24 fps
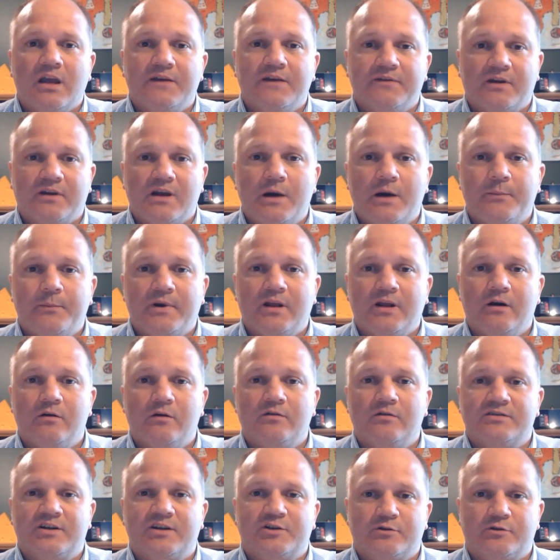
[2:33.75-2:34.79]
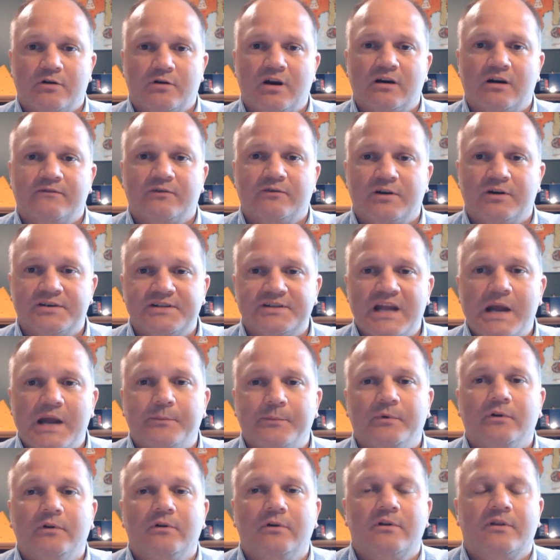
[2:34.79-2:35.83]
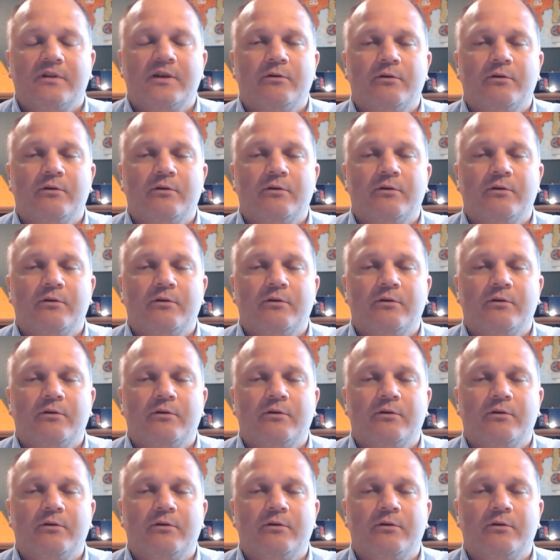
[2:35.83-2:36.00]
If a company owns a truck, for example,